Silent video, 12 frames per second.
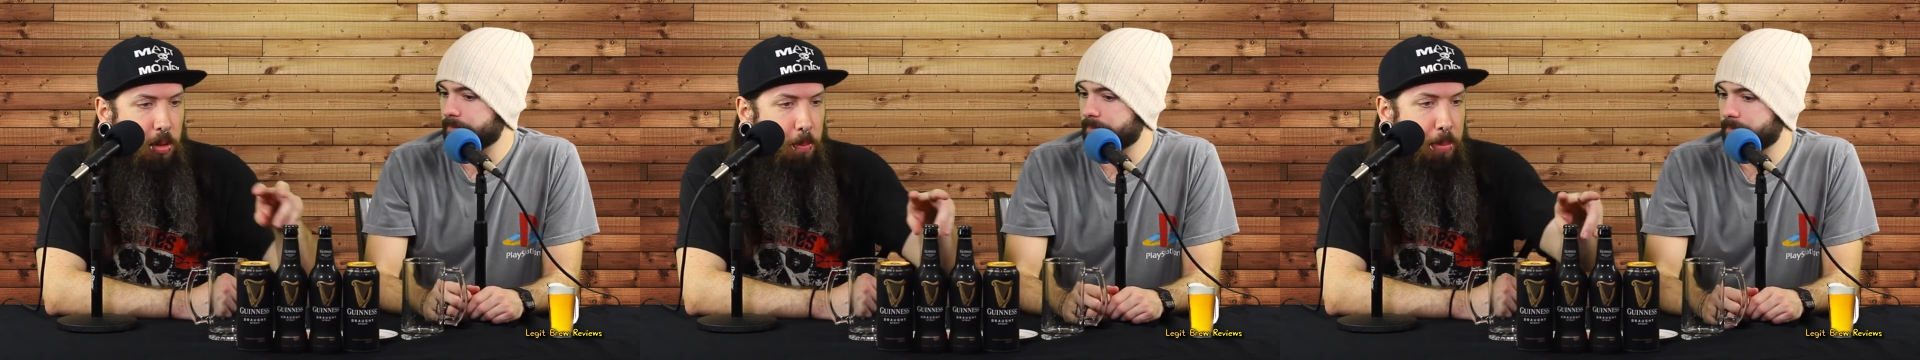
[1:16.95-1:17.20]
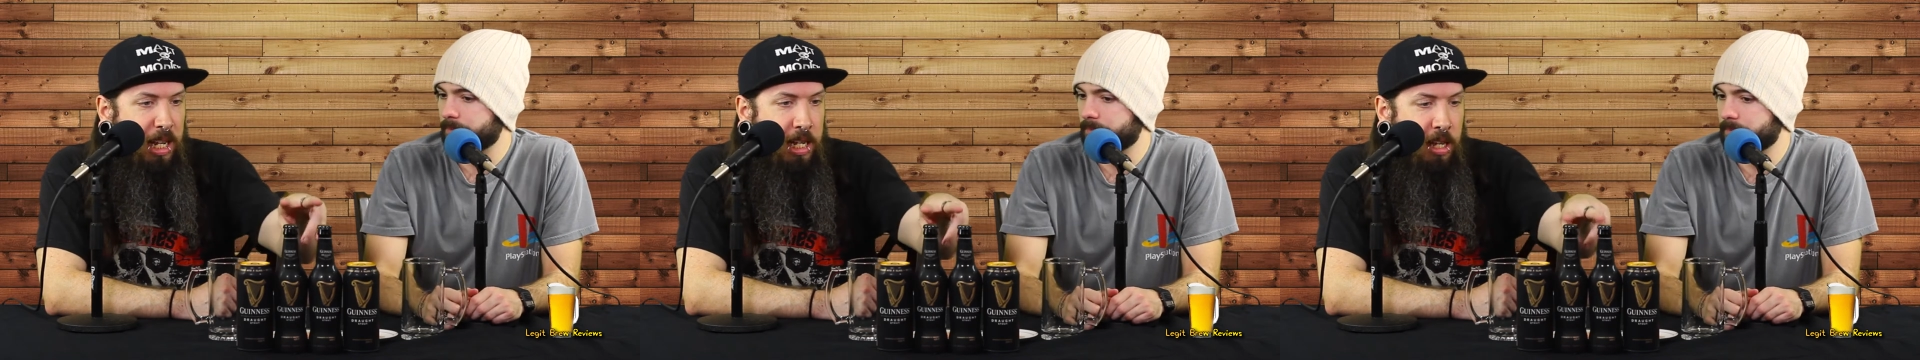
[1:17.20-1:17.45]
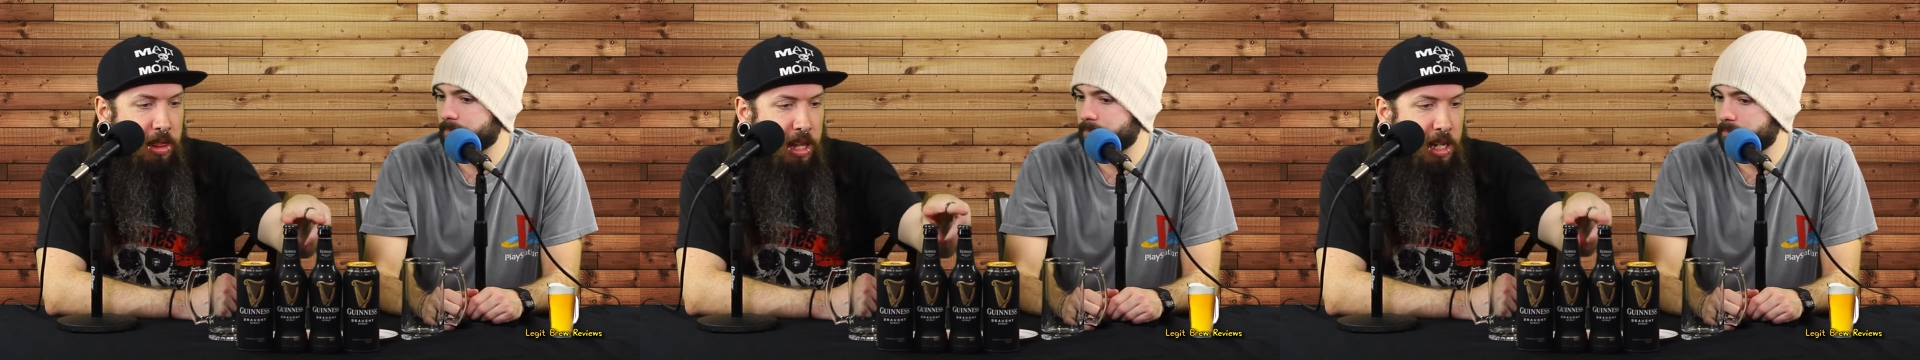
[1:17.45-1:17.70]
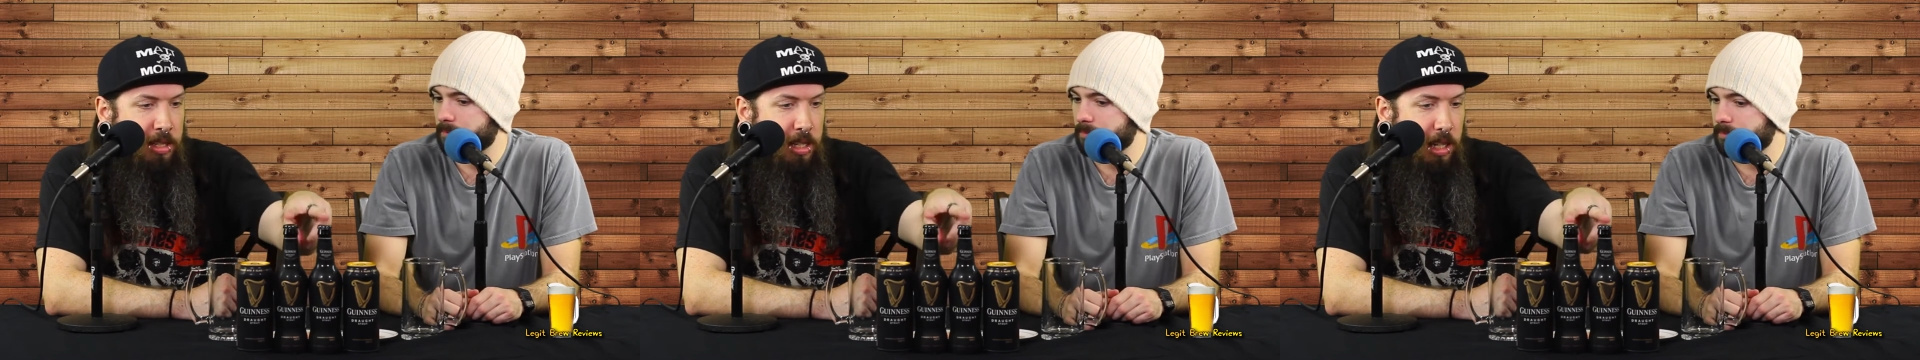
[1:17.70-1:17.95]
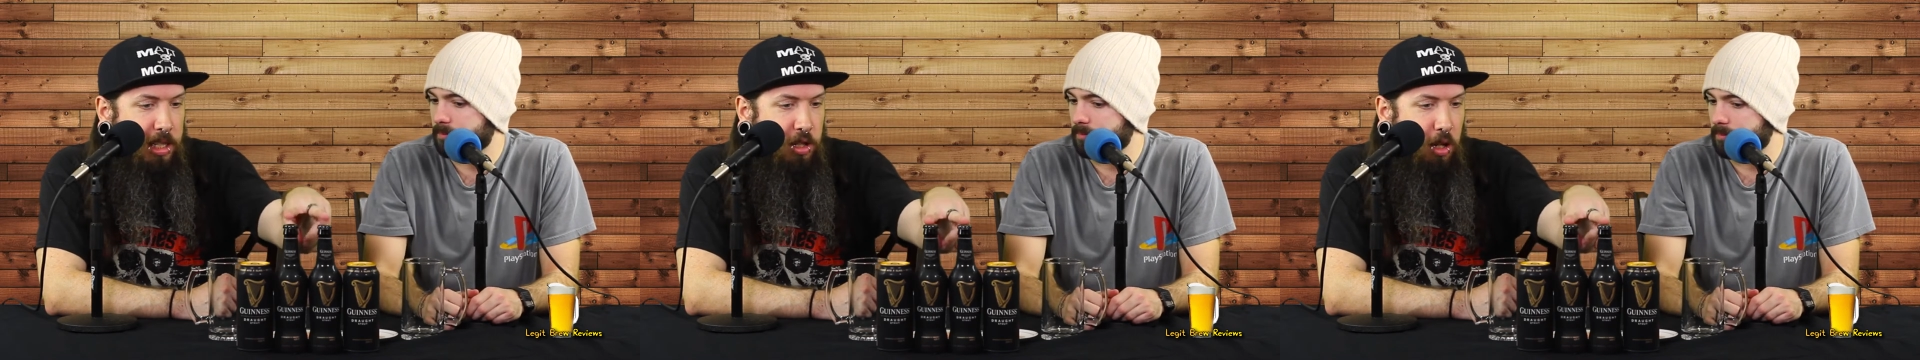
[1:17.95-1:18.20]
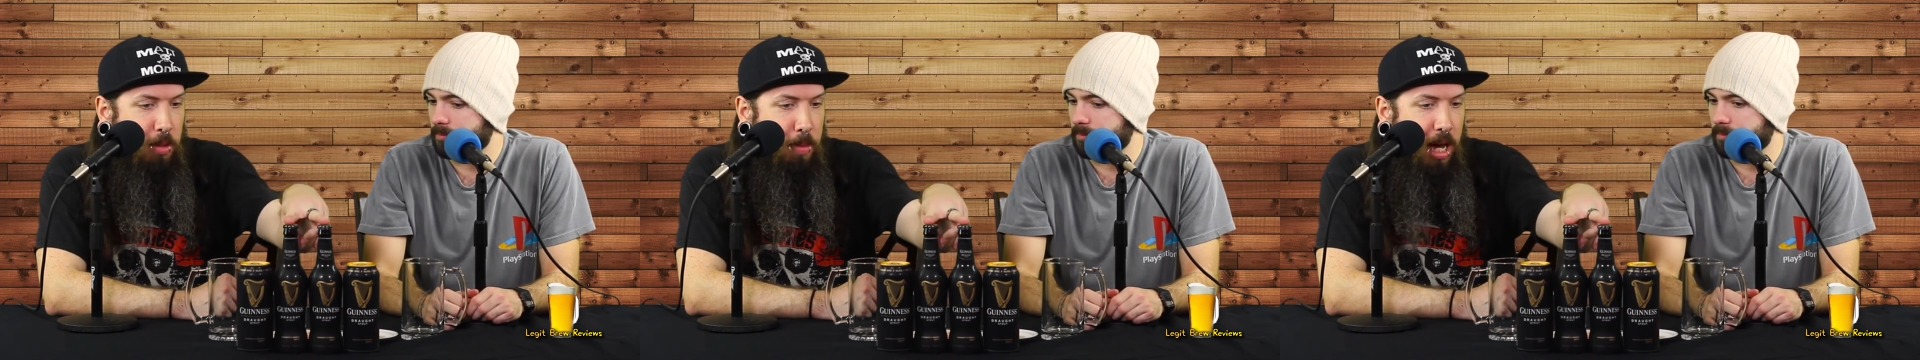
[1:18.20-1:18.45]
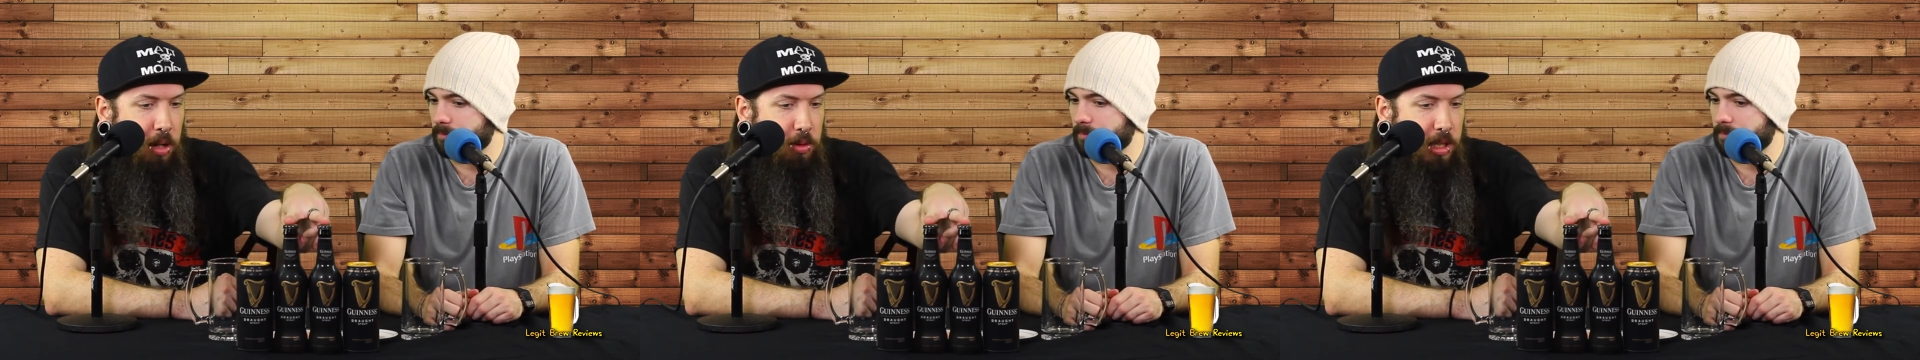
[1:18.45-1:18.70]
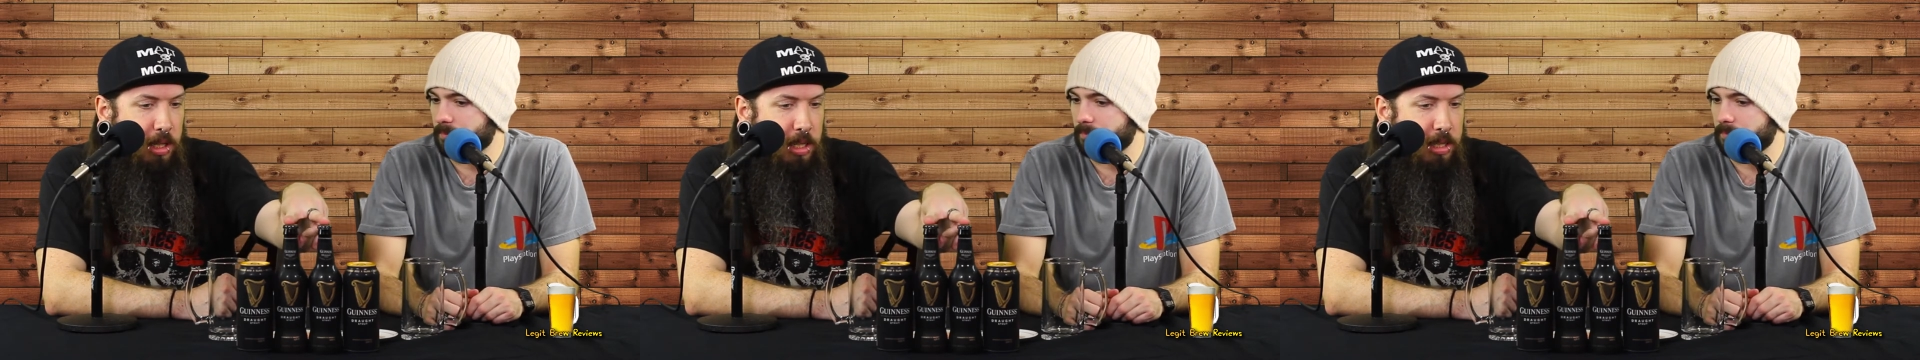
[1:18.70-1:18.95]
Speaker 1: being a thing until I saw the bottles
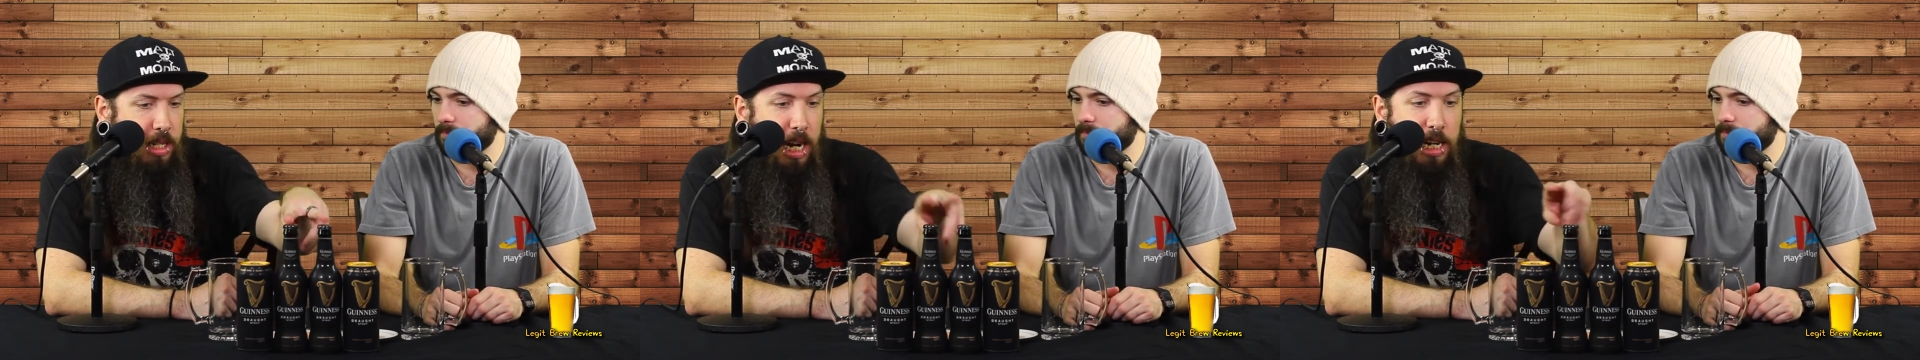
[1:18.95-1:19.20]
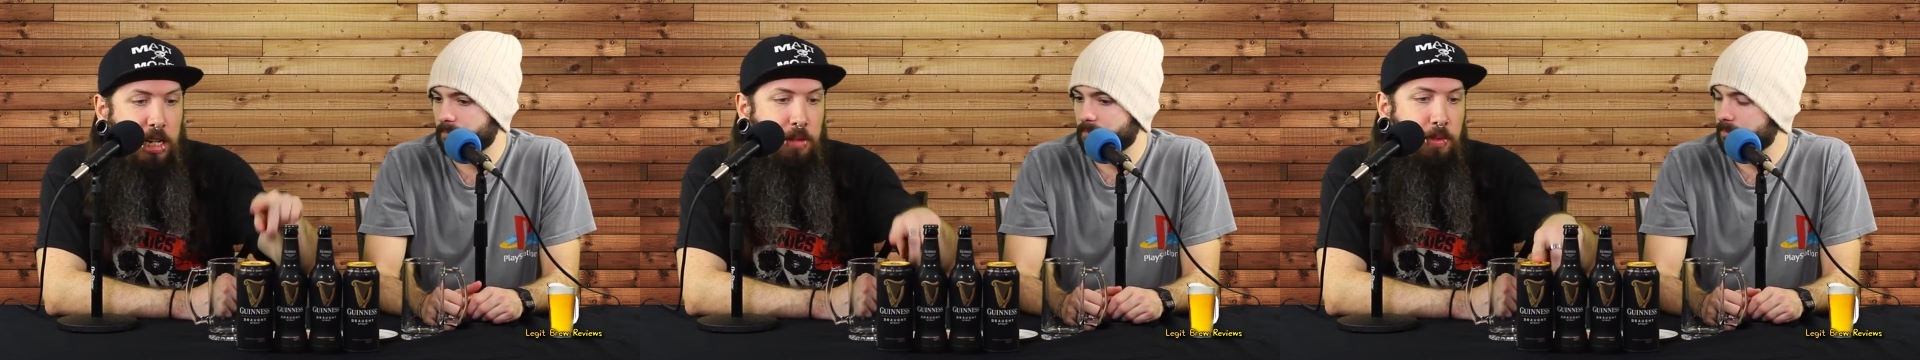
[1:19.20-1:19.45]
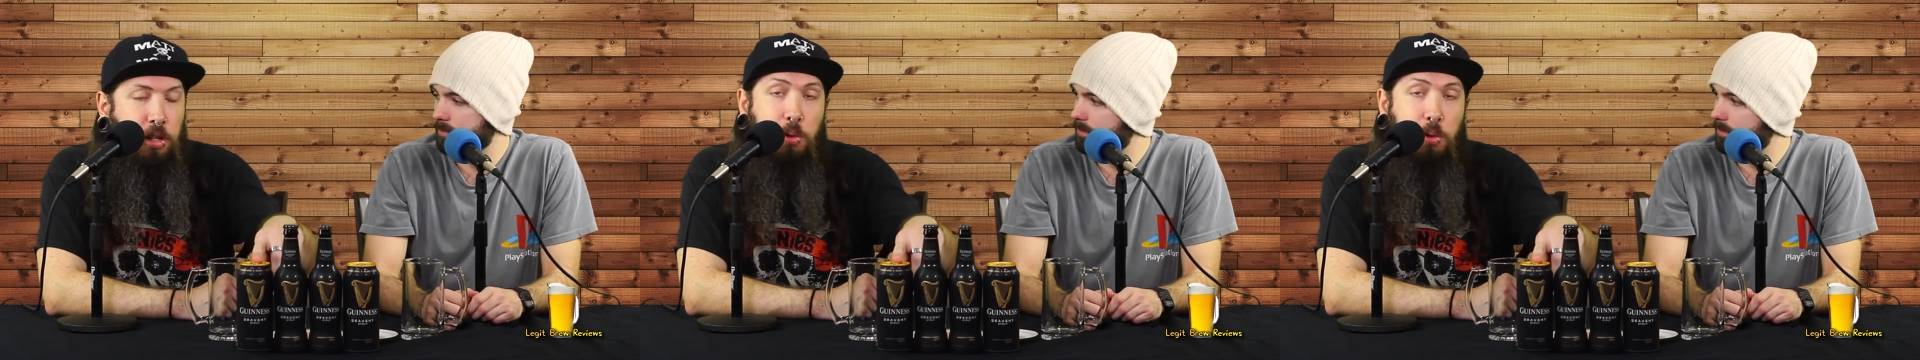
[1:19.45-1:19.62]
like this, and I didn't even